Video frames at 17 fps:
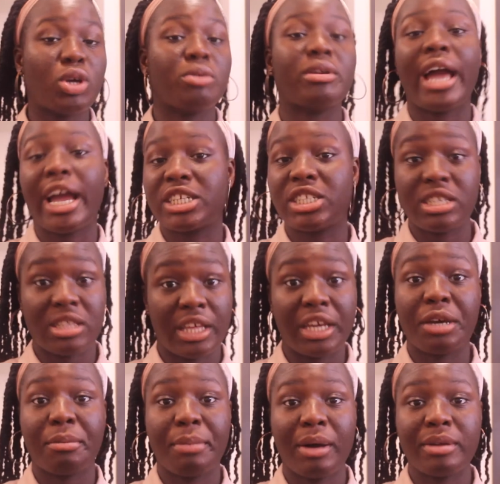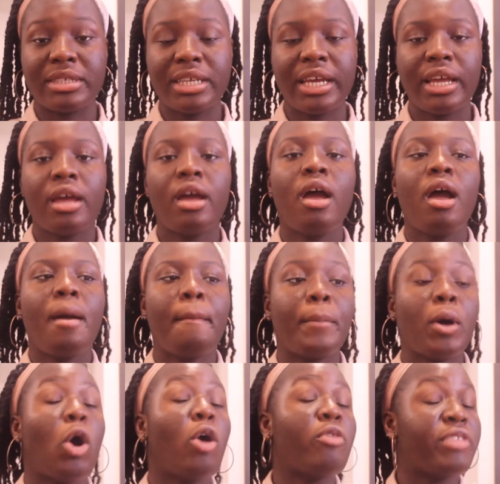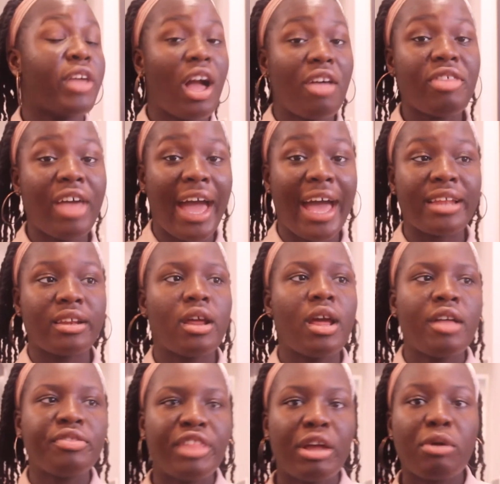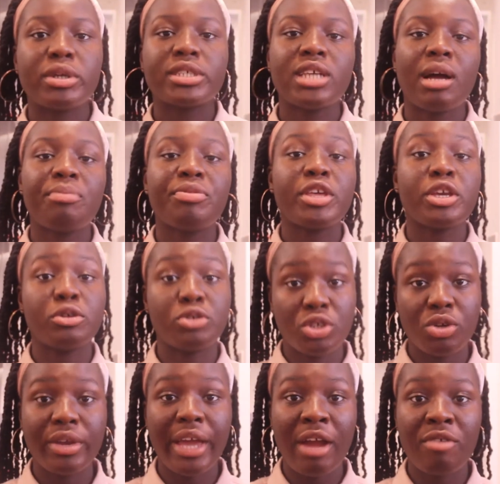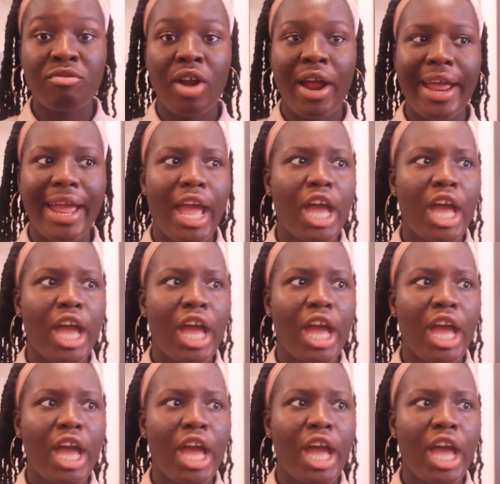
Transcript: actually think about it. But on the other hand, there are some that you do get right.